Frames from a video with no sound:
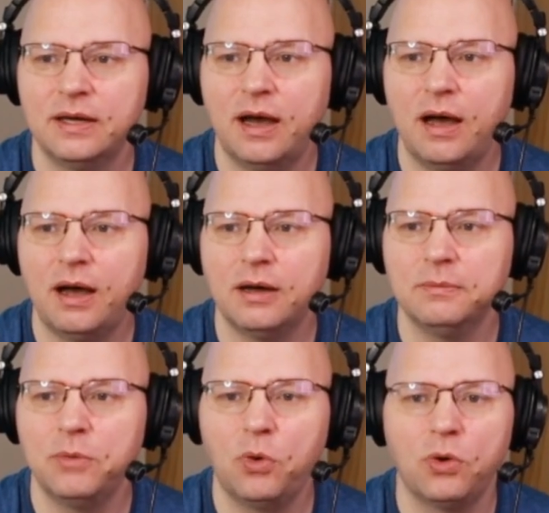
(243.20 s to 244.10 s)

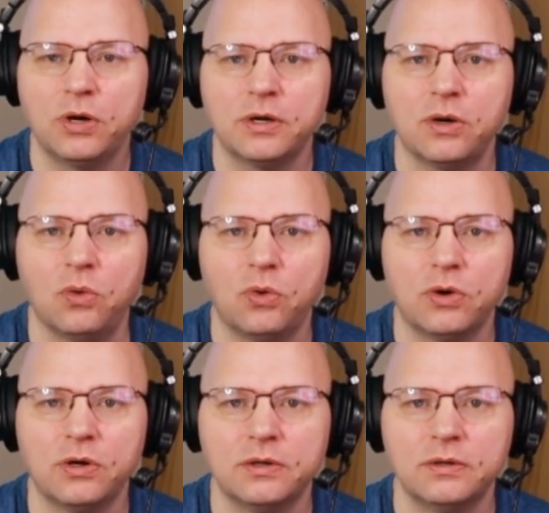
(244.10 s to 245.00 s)
um, or
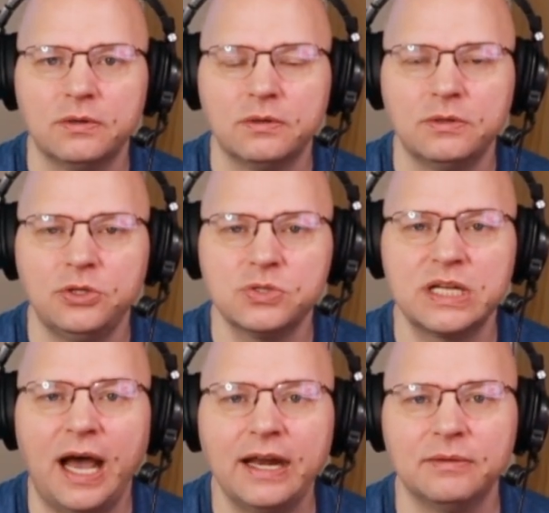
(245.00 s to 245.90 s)
or use an
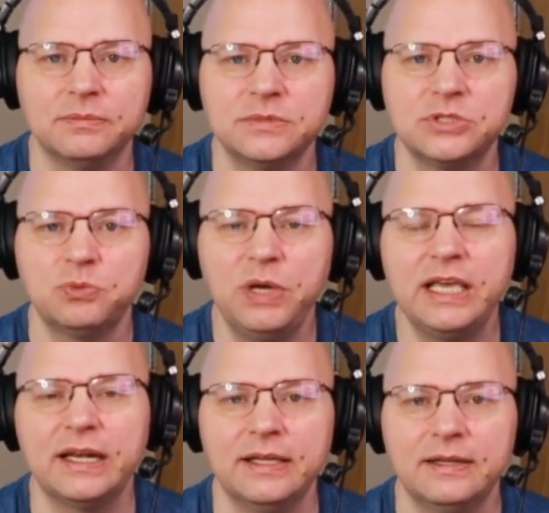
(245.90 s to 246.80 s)
item to
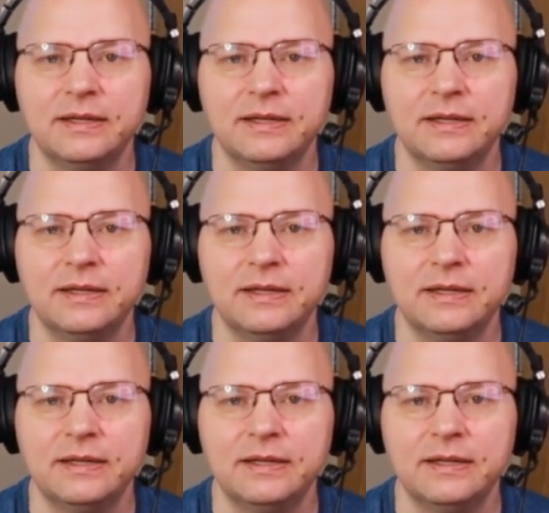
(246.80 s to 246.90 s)
weaken it